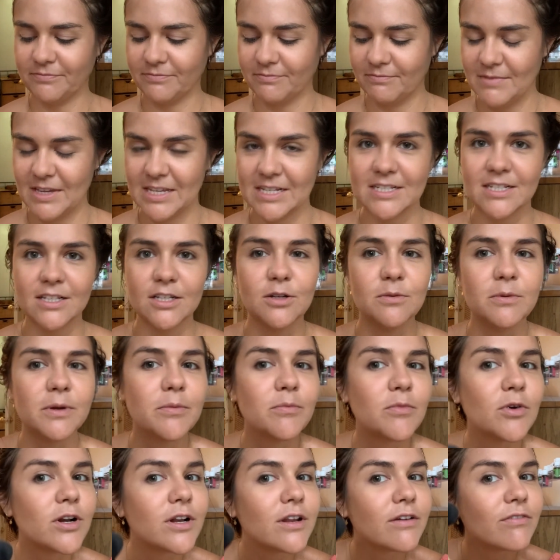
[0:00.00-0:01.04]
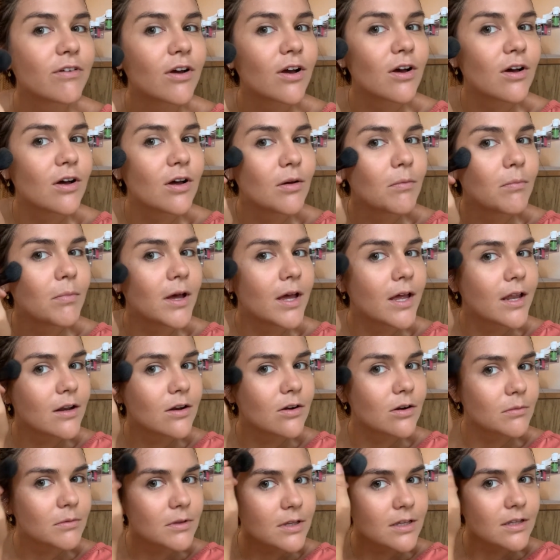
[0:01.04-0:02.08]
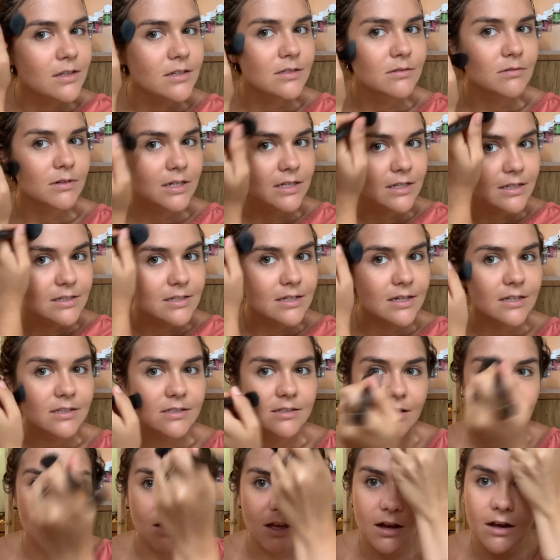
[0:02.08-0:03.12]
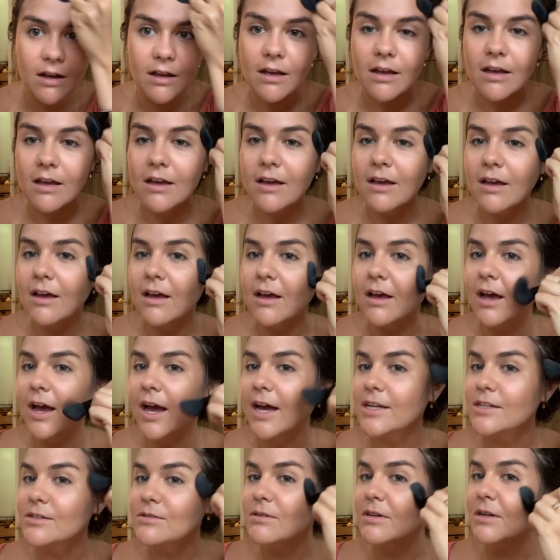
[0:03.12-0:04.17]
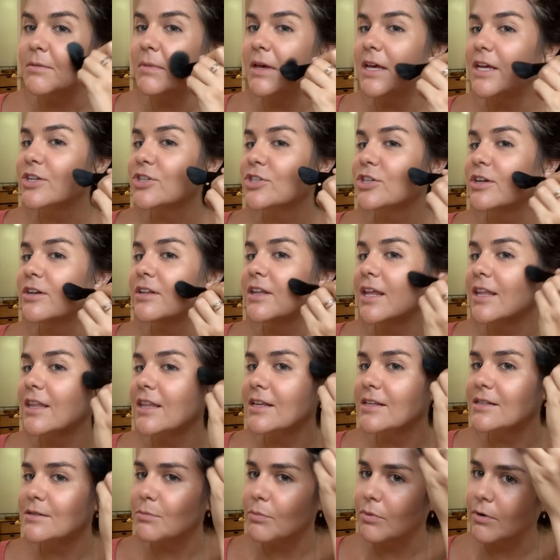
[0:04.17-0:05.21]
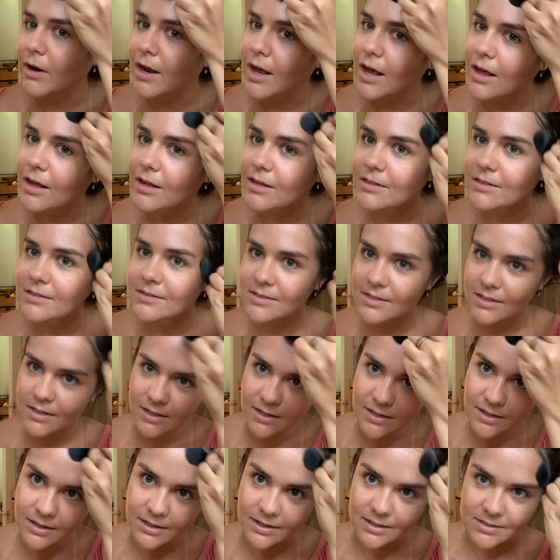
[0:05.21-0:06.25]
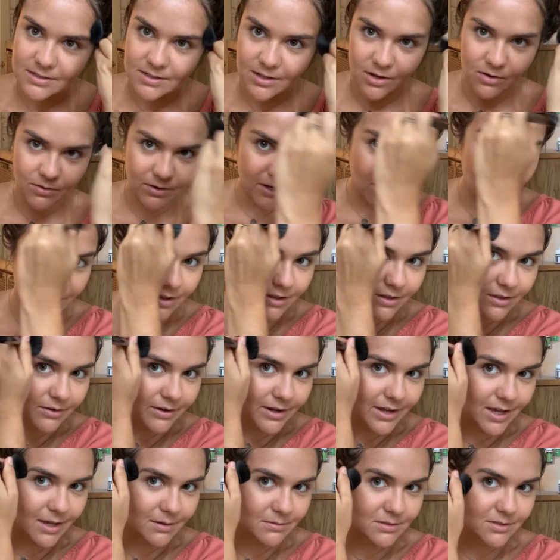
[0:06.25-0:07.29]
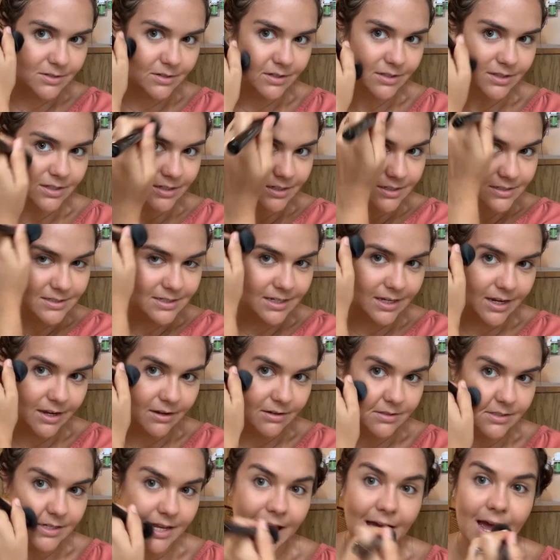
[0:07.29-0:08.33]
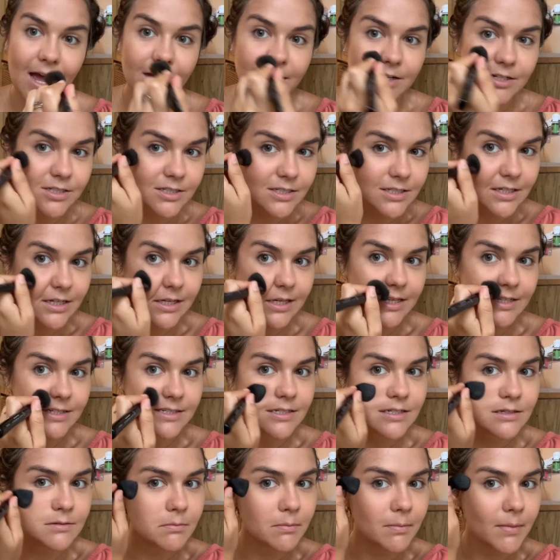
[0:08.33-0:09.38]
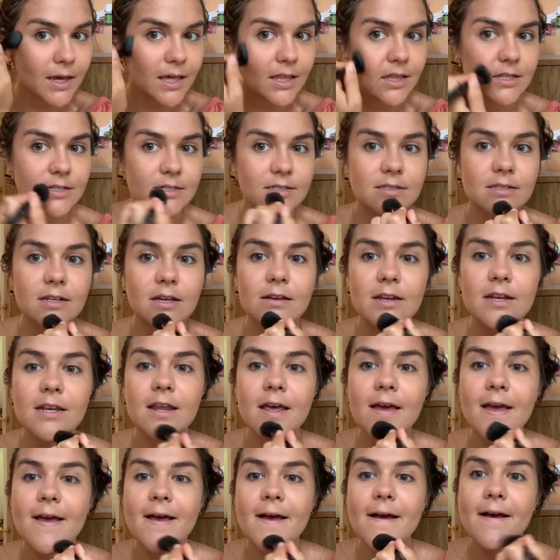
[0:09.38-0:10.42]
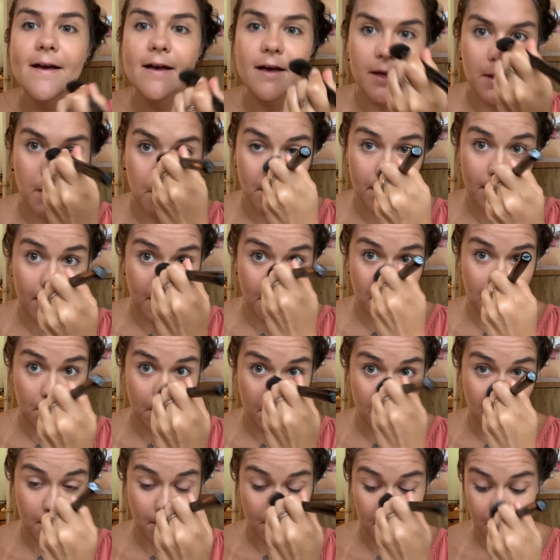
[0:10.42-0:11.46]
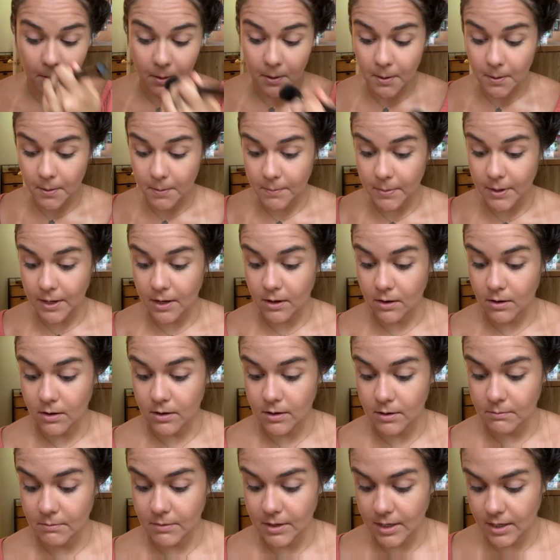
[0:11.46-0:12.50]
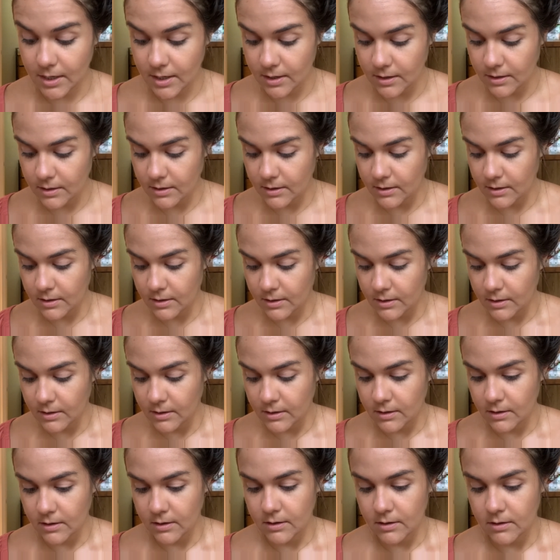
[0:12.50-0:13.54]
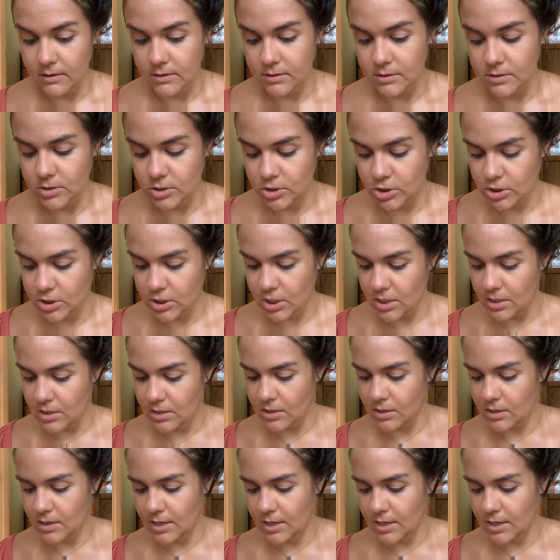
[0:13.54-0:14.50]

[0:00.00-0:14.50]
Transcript: Makes it a little bit more difficult, but normally this wouldn't take so long. I just want to make sure that this bronze is going all the way up so it looks like I was actually kissed by the sun. I might even do a little bit on my chin